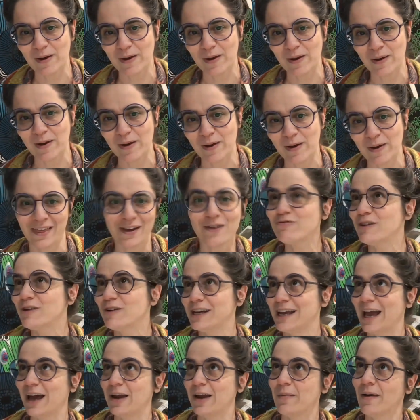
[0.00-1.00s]
about the thing they're
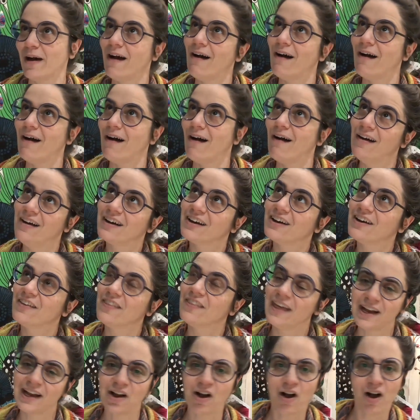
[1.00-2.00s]
freaking out about.
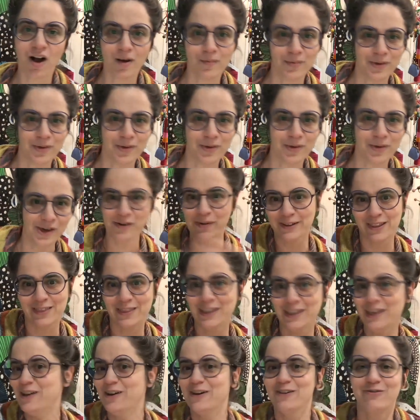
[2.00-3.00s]
Could they calm you
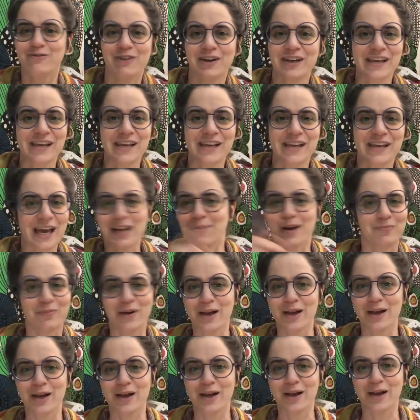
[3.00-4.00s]
about the thing you're freaking out
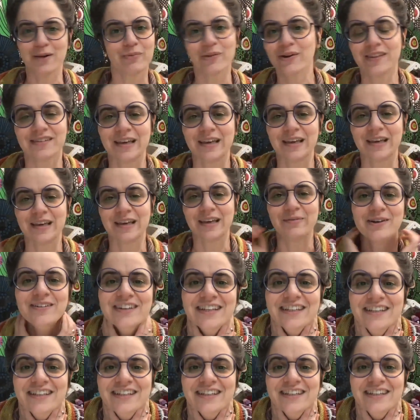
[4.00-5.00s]
about by employing the same
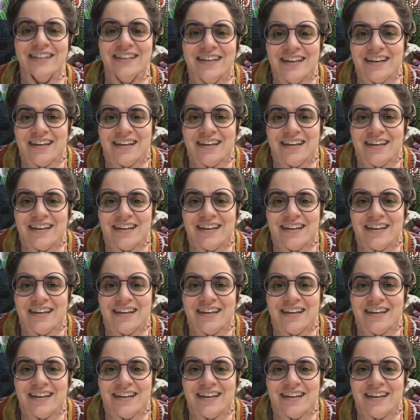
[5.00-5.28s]
argument?